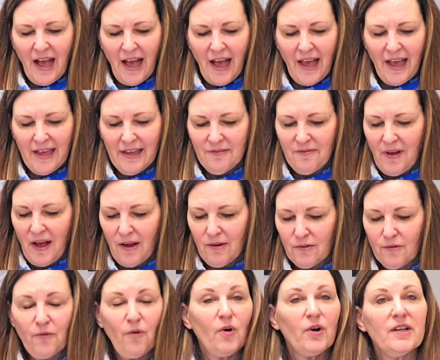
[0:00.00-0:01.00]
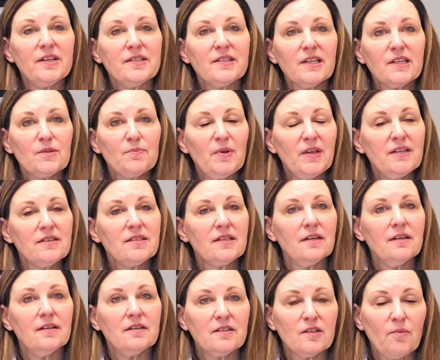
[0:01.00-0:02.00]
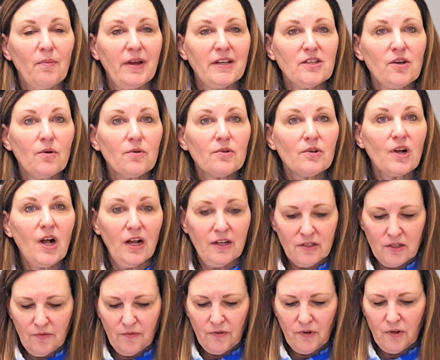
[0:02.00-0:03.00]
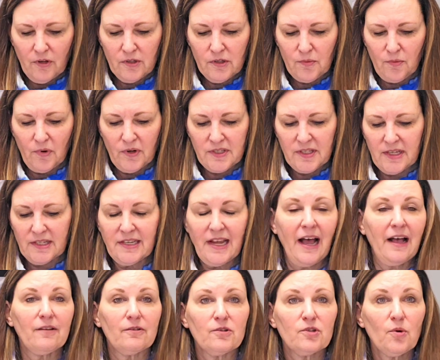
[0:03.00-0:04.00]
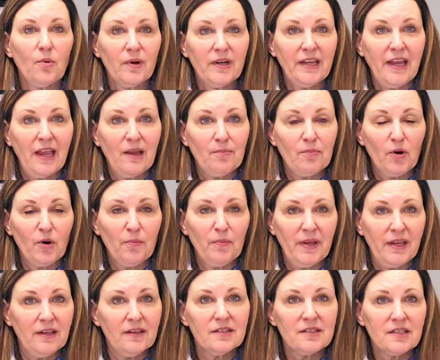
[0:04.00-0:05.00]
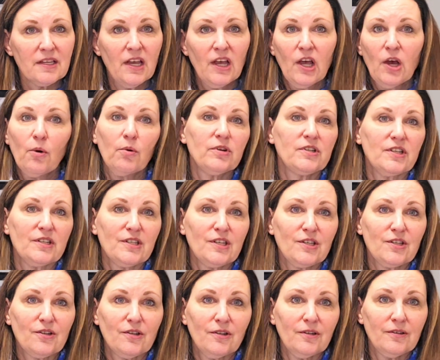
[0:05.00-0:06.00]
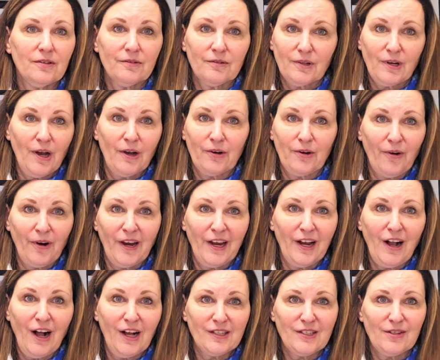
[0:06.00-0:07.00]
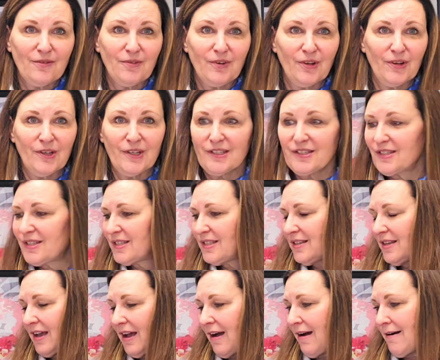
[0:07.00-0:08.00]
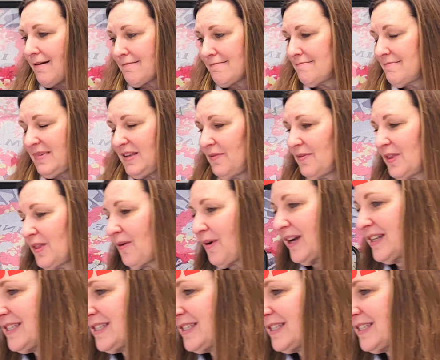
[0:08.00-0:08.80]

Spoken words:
I found 46 pieces, so my total cost of goods was $1.28 per piece, which is still a great cost of goods, even though